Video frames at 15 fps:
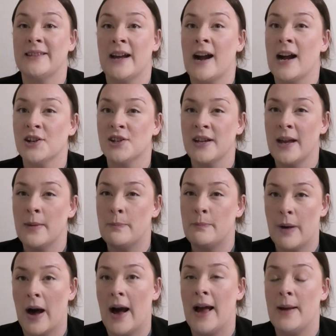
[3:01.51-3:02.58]
they're actually a
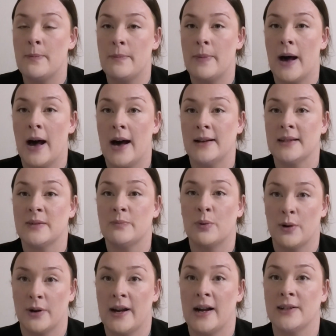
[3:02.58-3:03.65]
bypass
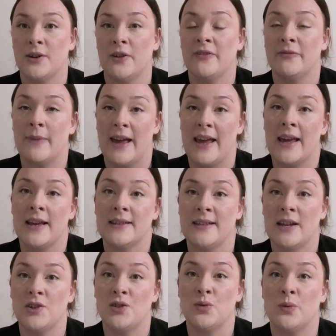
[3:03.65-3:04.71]
product of making
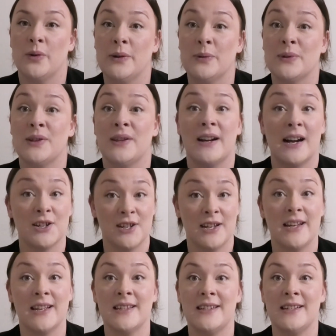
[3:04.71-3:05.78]
essential oil. So they're actually
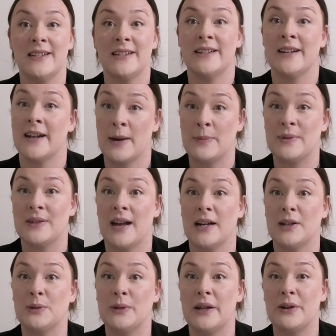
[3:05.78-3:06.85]
considered an
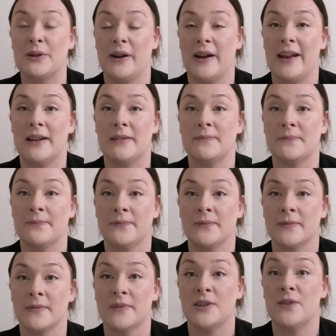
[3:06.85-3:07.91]
upcycled ingredient.
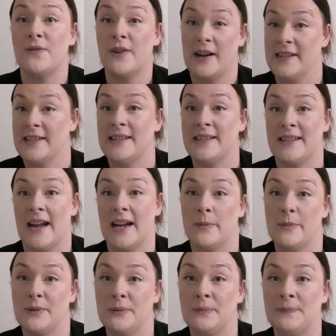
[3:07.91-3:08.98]
So very
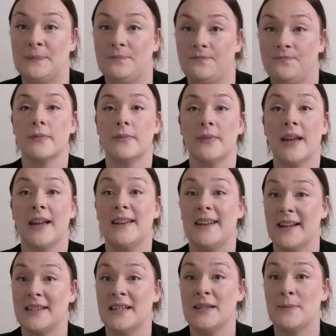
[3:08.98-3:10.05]
sustainable.
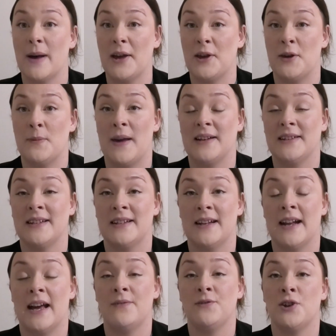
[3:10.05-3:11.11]
Next is my humectant,
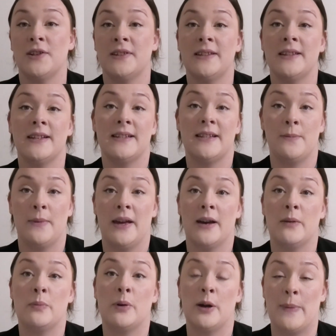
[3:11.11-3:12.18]
and I've chosen the
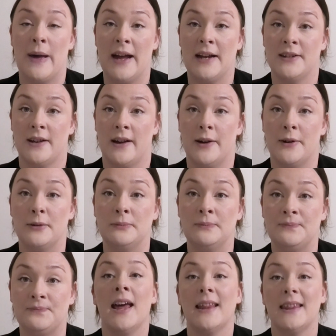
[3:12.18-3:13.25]
Zemia propanediol.
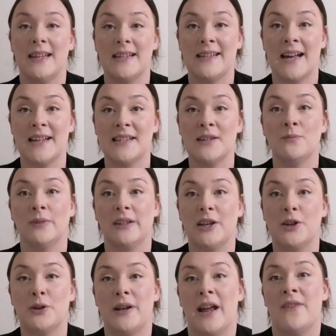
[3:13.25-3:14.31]
This has some
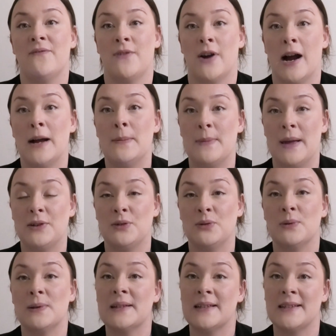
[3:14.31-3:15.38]
really good
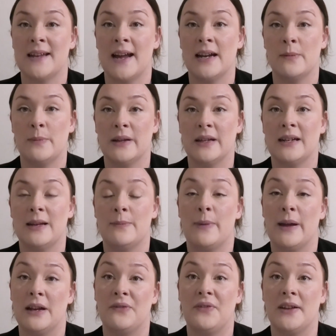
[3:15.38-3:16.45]
environmental sustainability
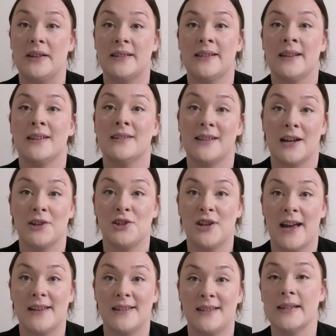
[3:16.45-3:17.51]
benefits, such
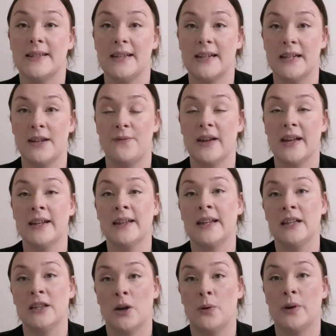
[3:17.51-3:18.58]
as
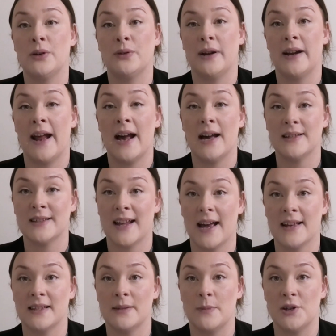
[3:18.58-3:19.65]
significantly lower greenhouse
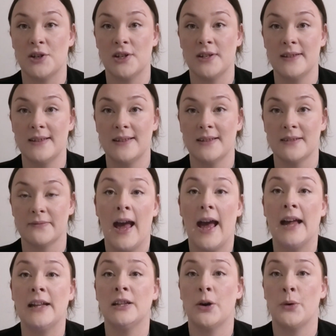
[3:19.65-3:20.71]
gas emissions
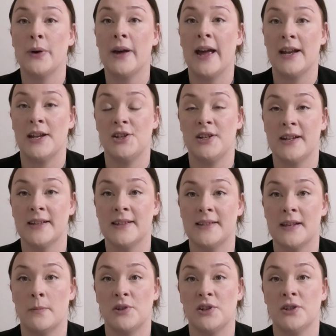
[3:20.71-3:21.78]
and lower energy
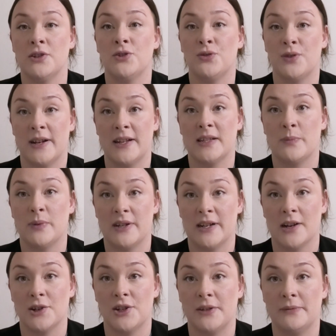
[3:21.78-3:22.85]
consumption during its
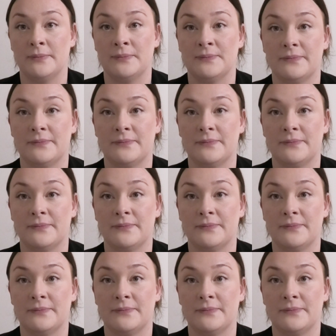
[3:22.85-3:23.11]
production.